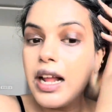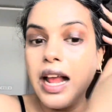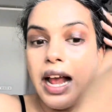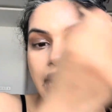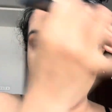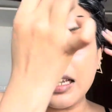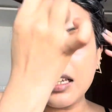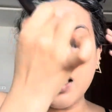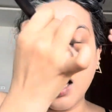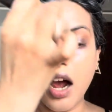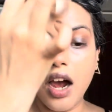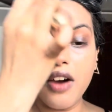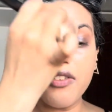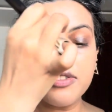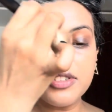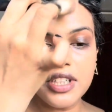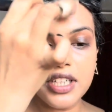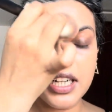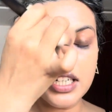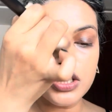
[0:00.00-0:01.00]
and then
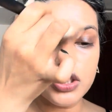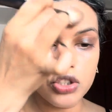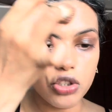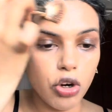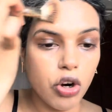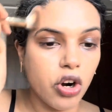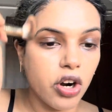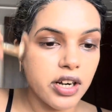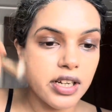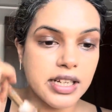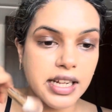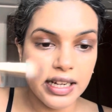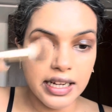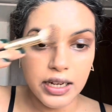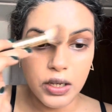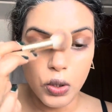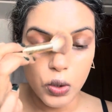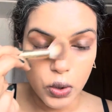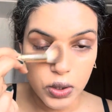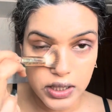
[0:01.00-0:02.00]
after I shot and I
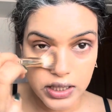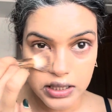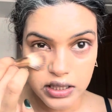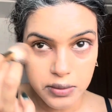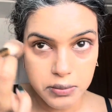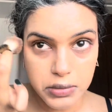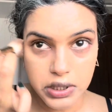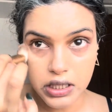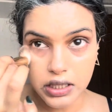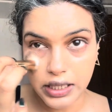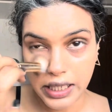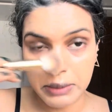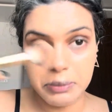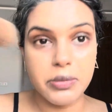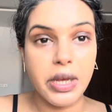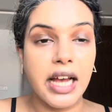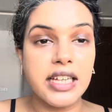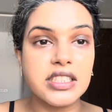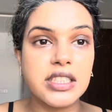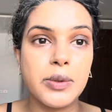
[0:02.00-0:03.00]
looked in the mirror, like
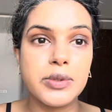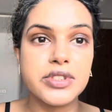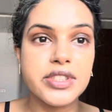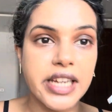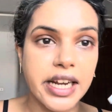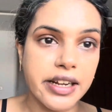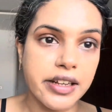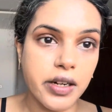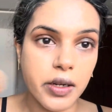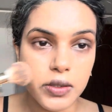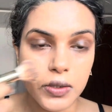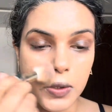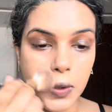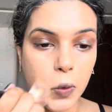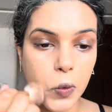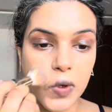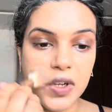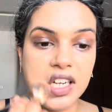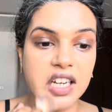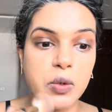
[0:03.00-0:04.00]
as I was getting out the
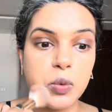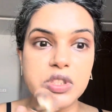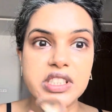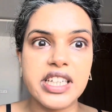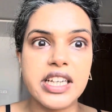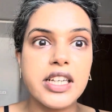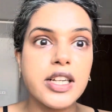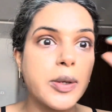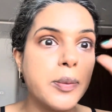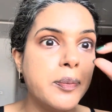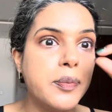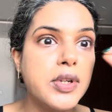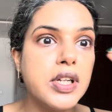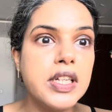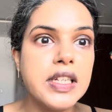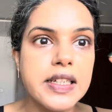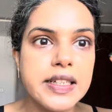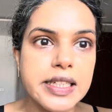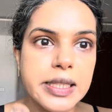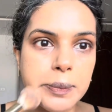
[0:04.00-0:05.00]
door, it was like
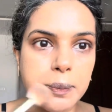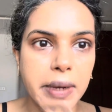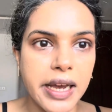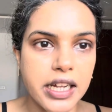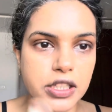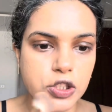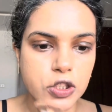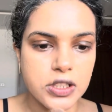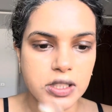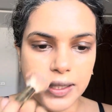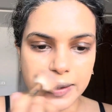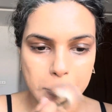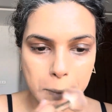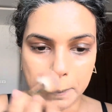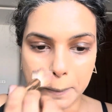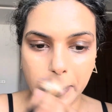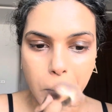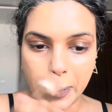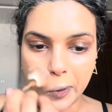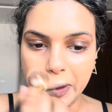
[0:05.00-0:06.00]
completely patchy, like the
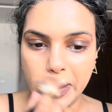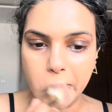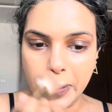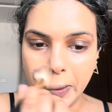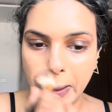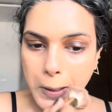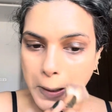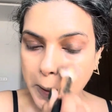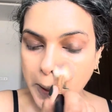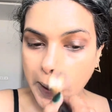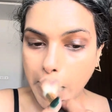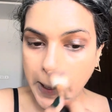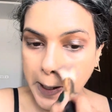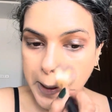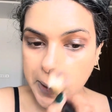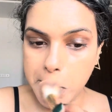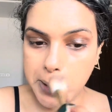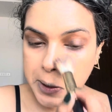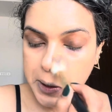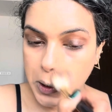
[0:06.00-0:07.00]
powder
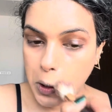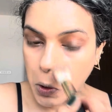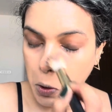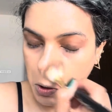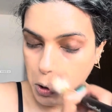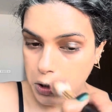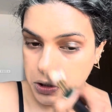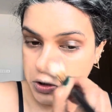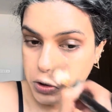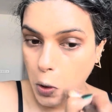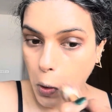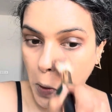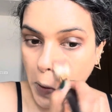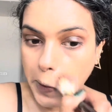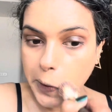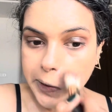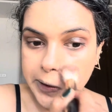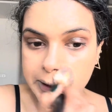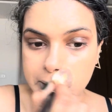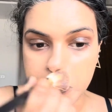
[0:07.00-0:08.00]
had just lost all
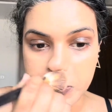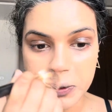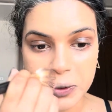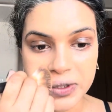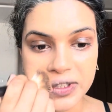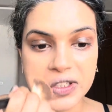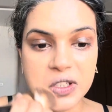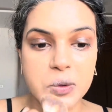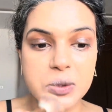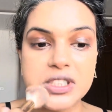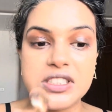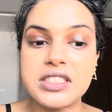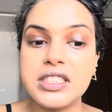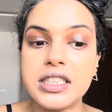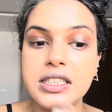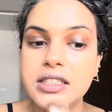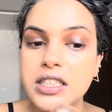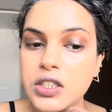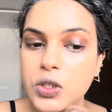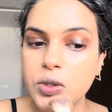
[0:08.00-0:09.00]
control and it was
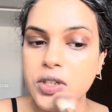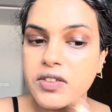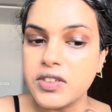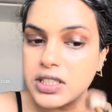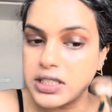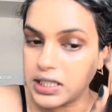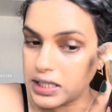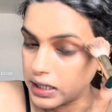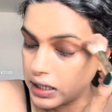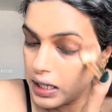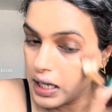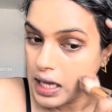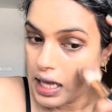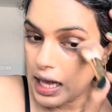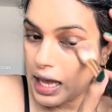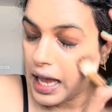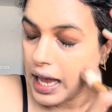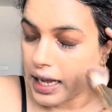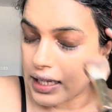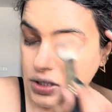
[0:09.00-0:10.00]
sticking to everything.
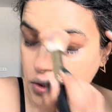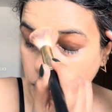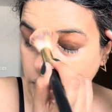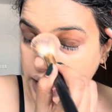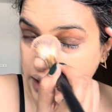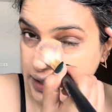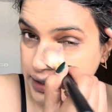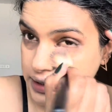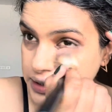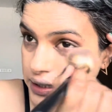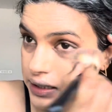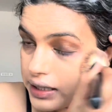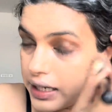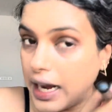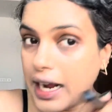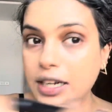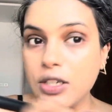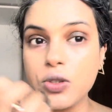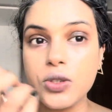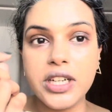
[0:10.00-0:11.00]
And so I literally
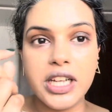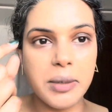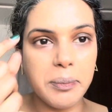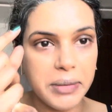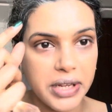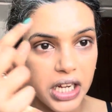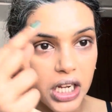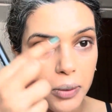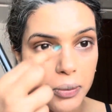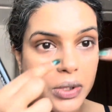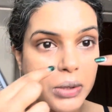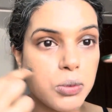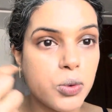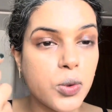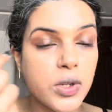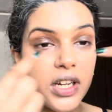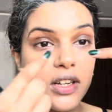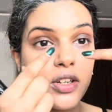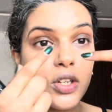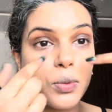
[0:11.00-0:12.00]
had to take makeup remover
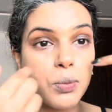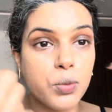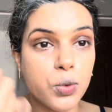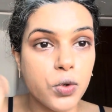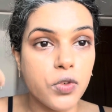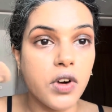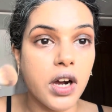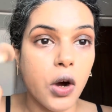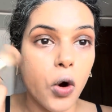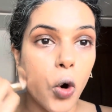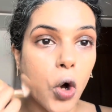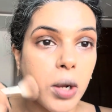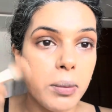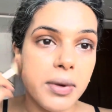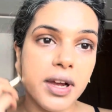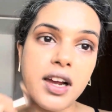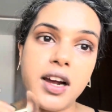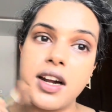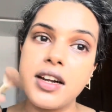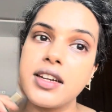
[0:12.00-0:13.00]
and remove all
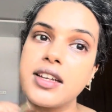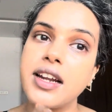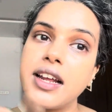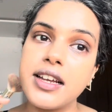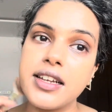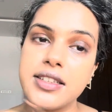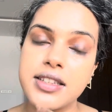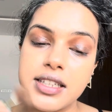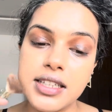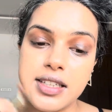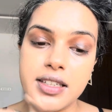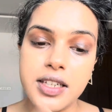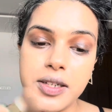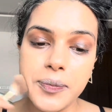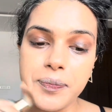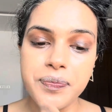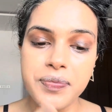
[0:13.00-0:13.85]
my under eye thingy